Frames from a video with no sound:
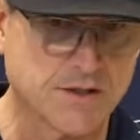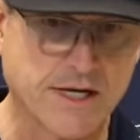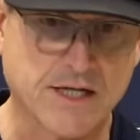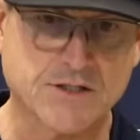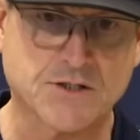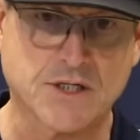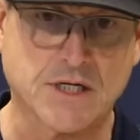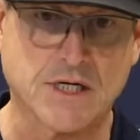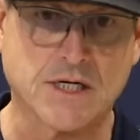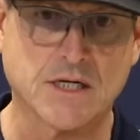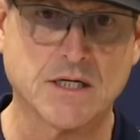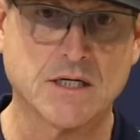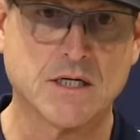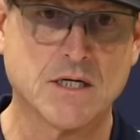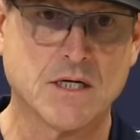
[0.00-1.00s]
That's
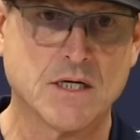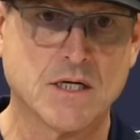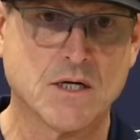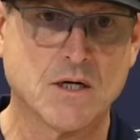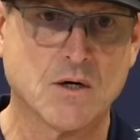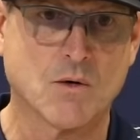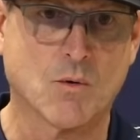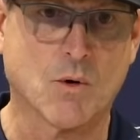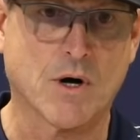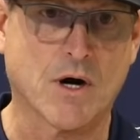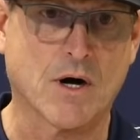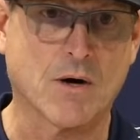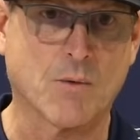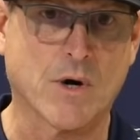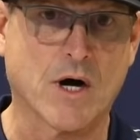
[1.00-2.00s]
uh, what
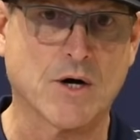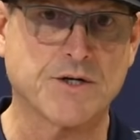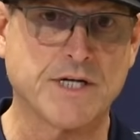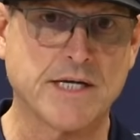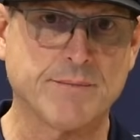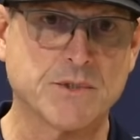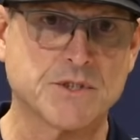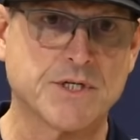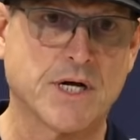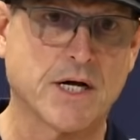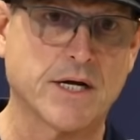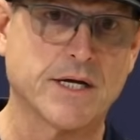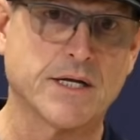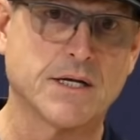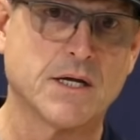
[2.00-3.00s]
our what our team has
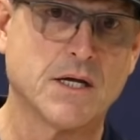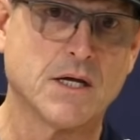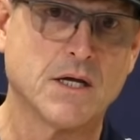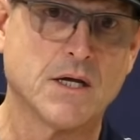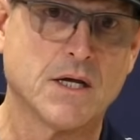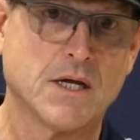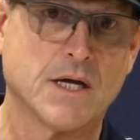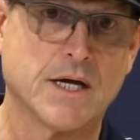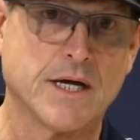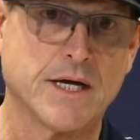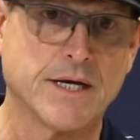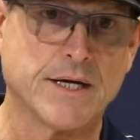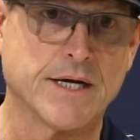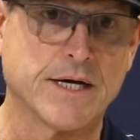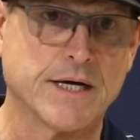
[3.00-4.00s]
done, and
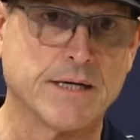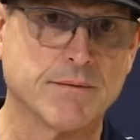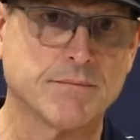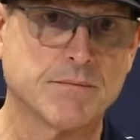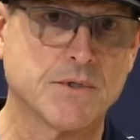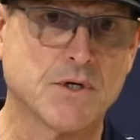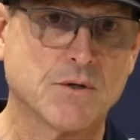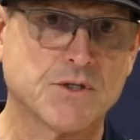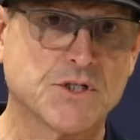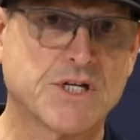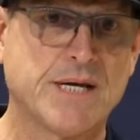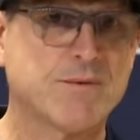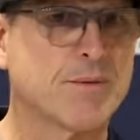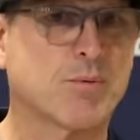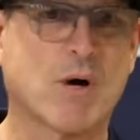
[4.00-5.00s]
and uh, you know, just
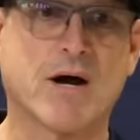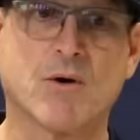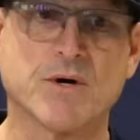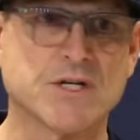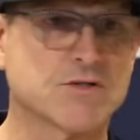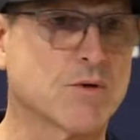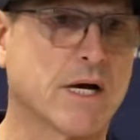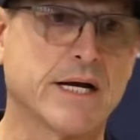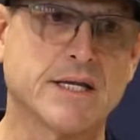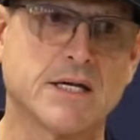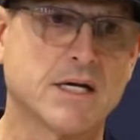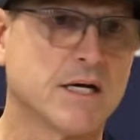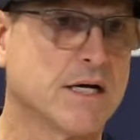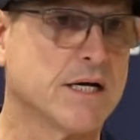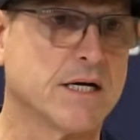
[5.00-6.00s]
keep the priorities right,
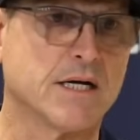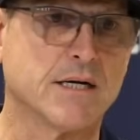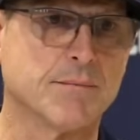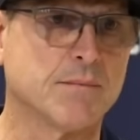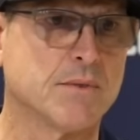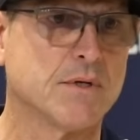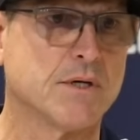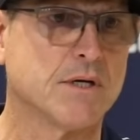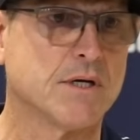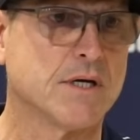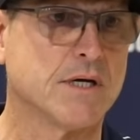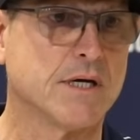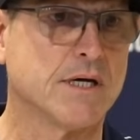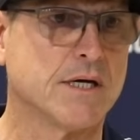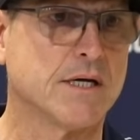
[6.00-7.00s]
um,
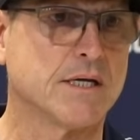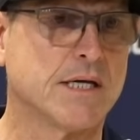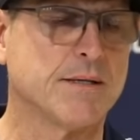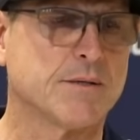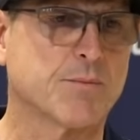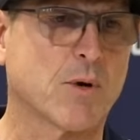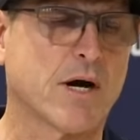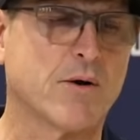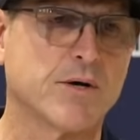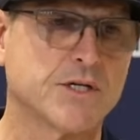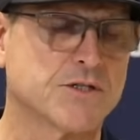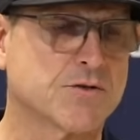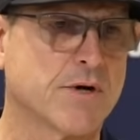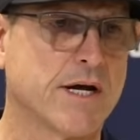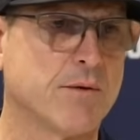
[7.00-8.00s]
and keep the
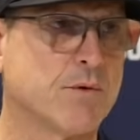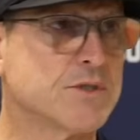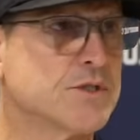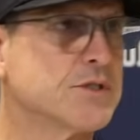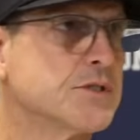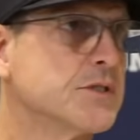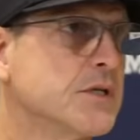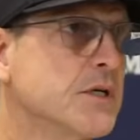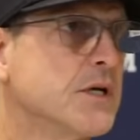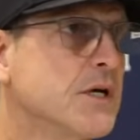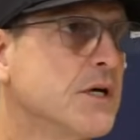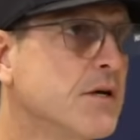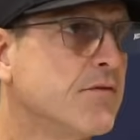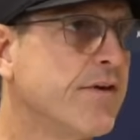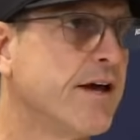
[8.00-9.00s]
priorities straight, which is
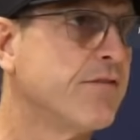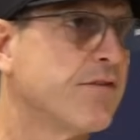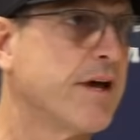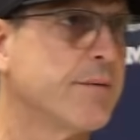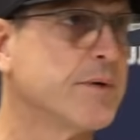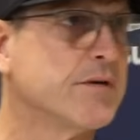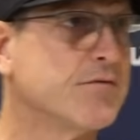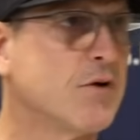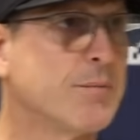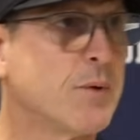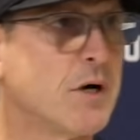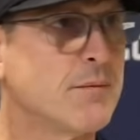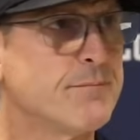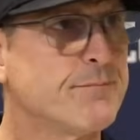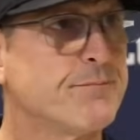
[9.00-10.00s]
faith, family, and
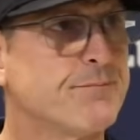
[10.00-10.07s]
football.